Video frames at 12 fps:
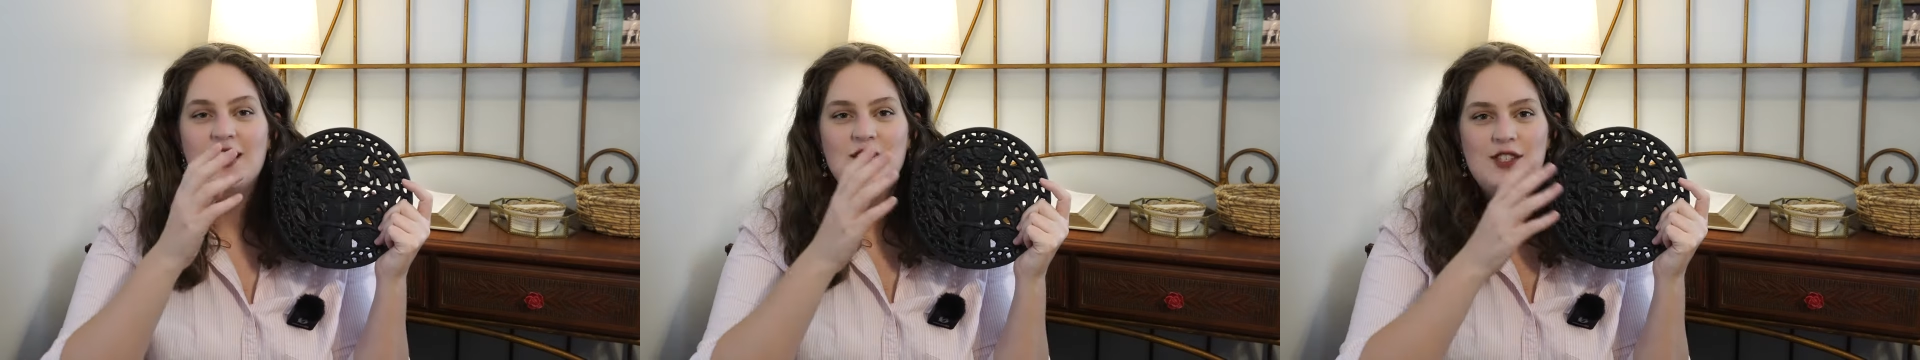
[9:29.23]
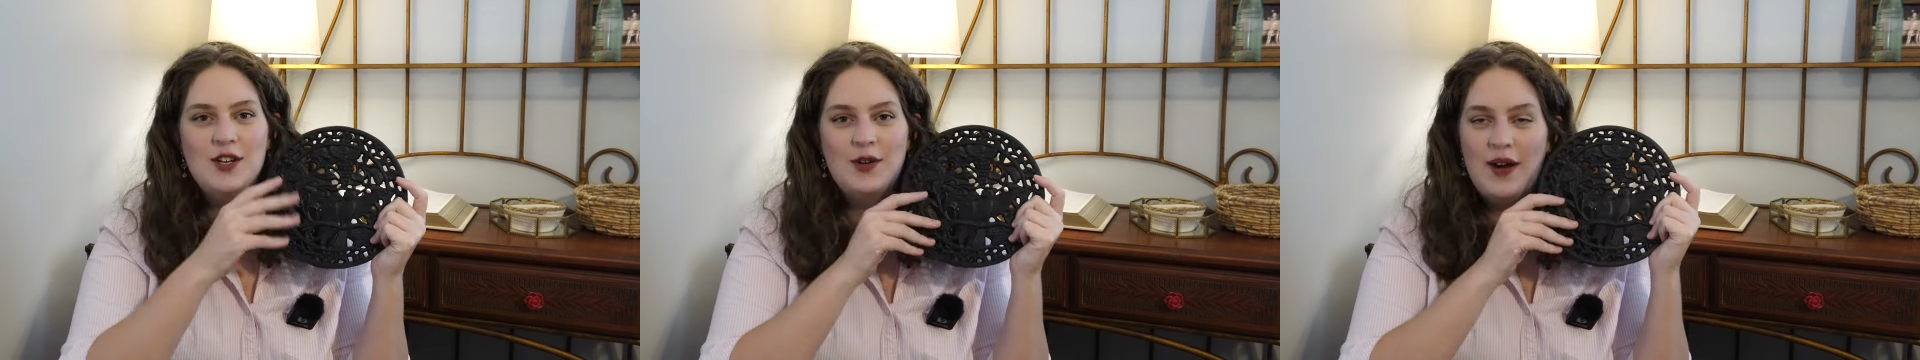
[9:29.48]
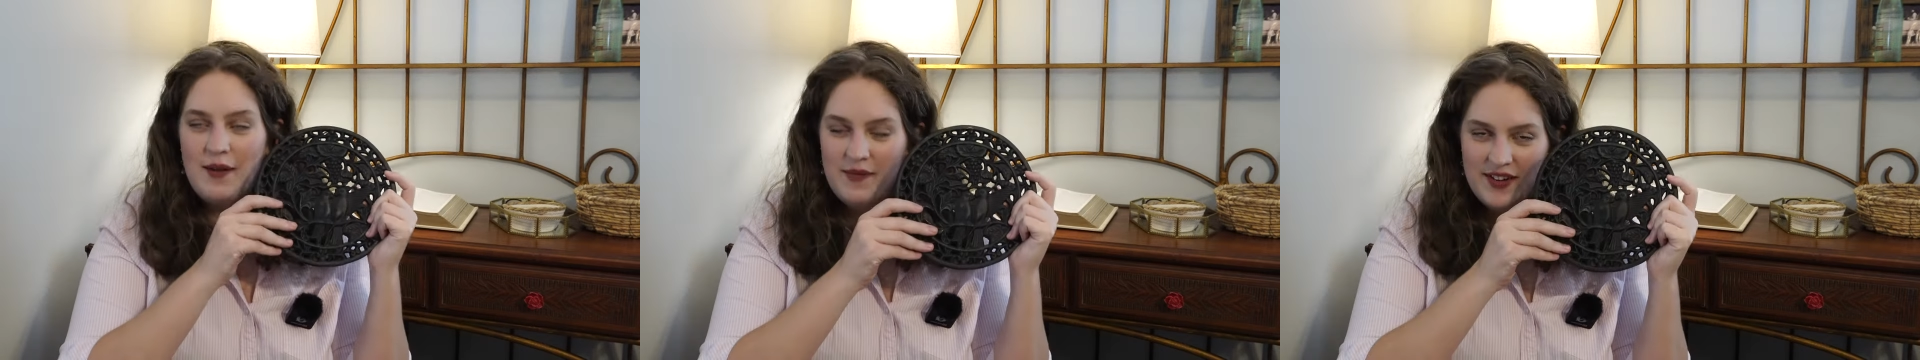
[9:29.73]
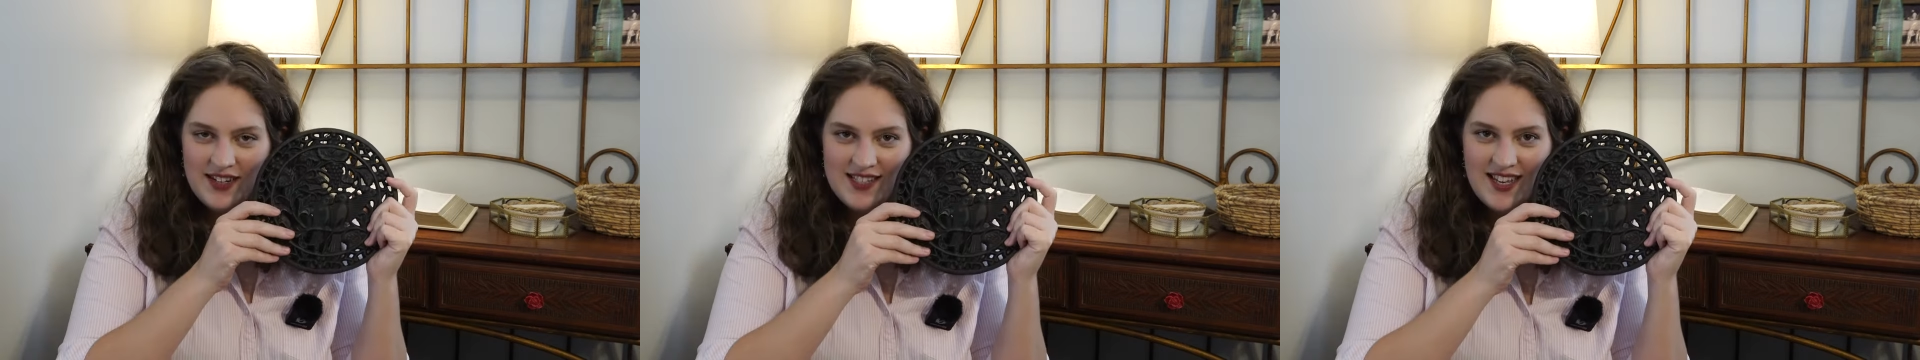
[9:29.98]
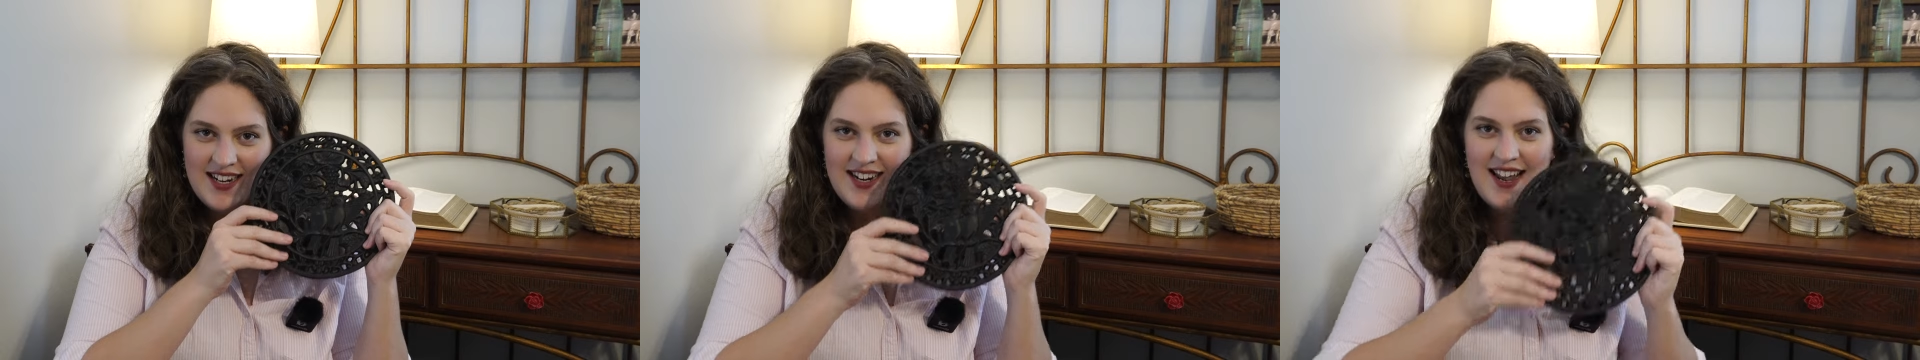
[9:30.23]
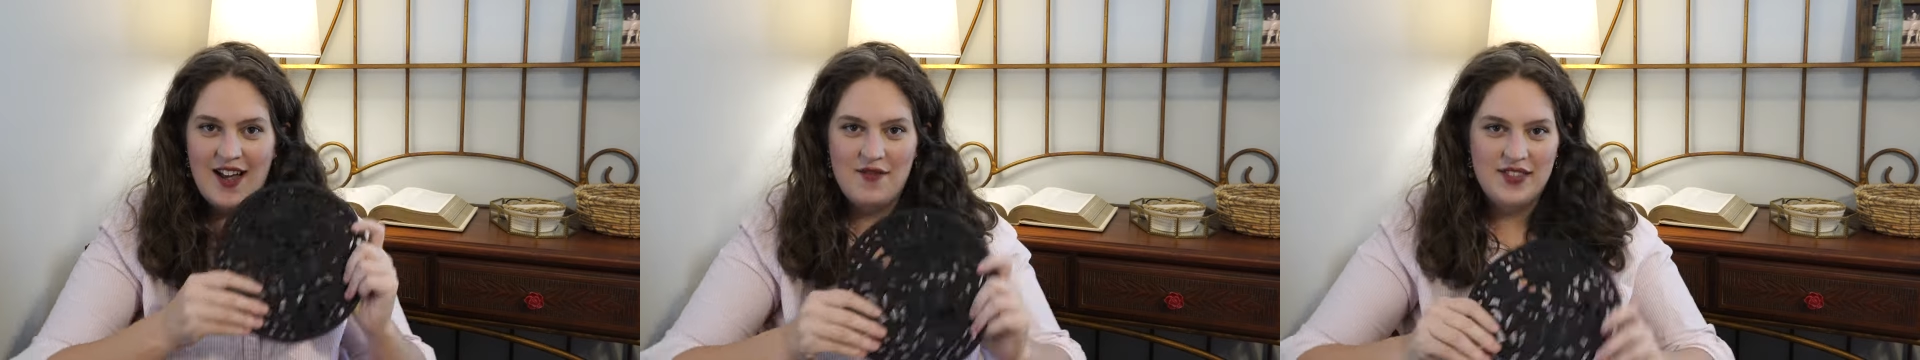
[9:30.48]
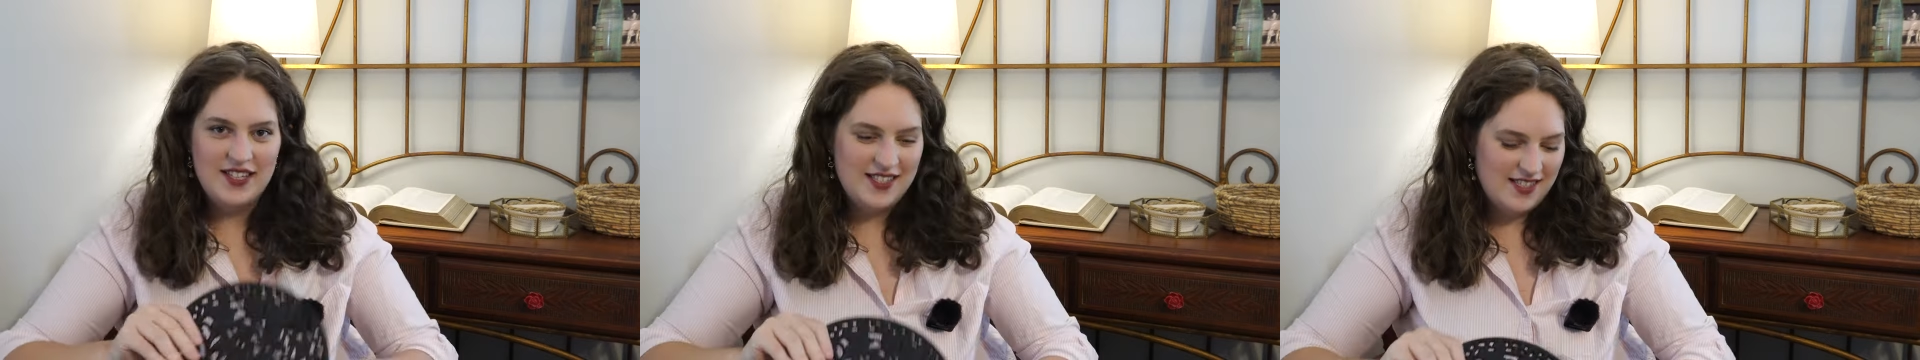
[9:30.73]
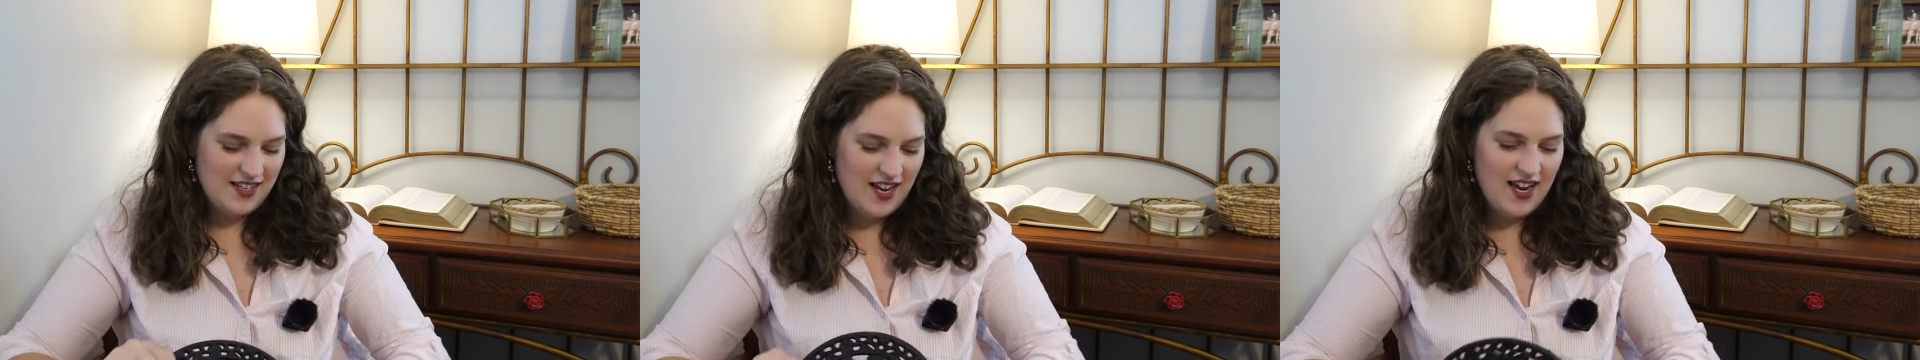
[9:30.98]
So I'm very excited to have
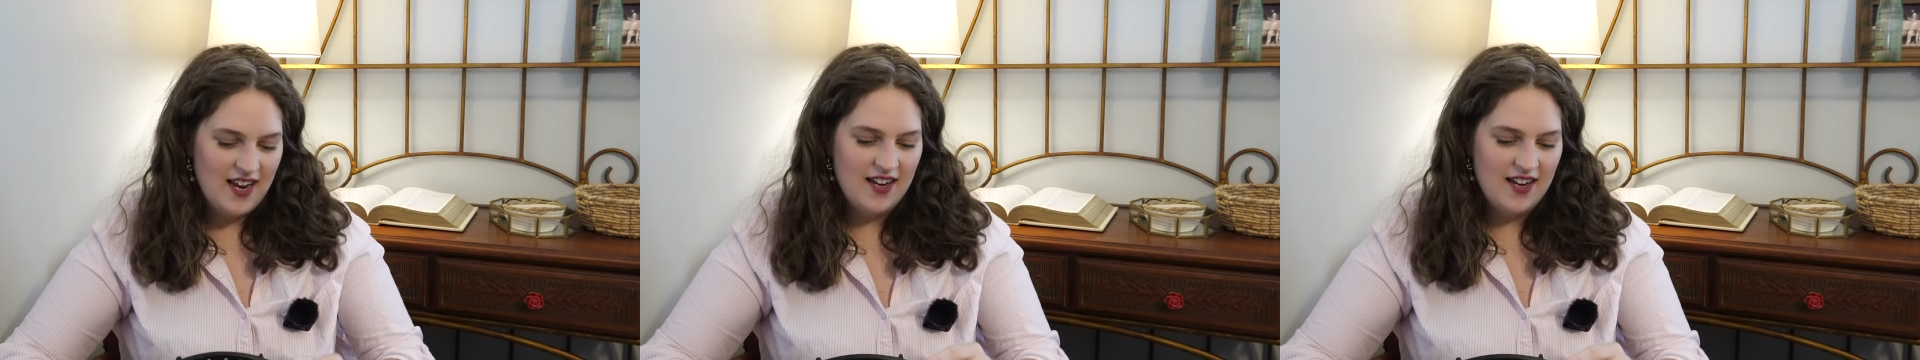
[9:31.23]
this.